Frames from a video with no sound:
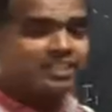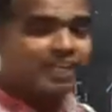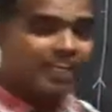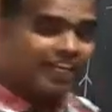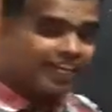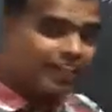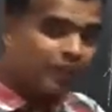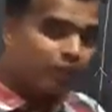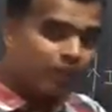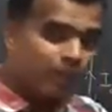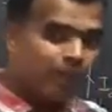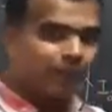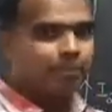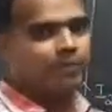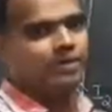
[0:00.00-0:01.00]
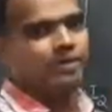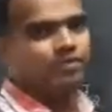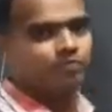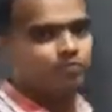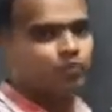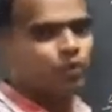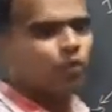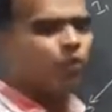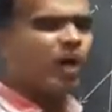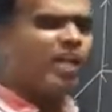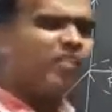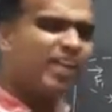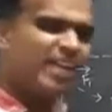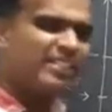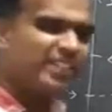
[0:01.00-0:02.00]
into the paper. Why we
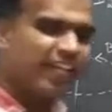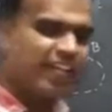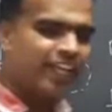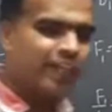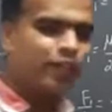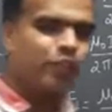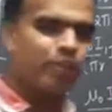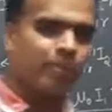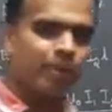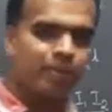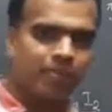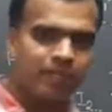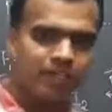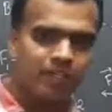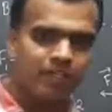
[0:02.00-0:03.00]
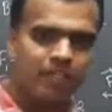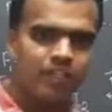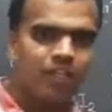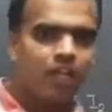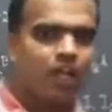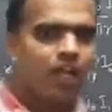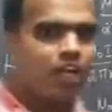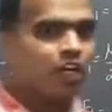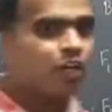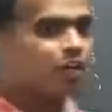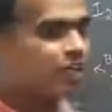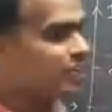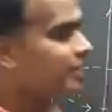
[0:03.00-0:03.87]
are saying into the paper? Look at the